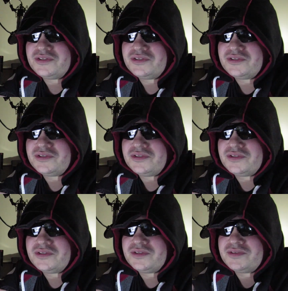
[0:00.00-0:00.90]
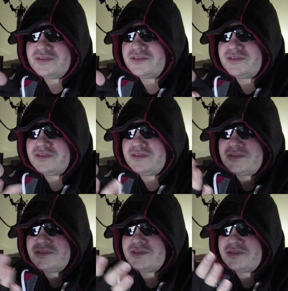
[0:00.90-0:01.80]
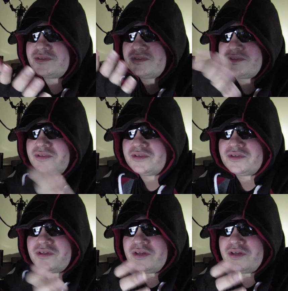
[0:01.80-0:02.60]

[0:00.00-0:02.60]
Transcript: Nothing is said.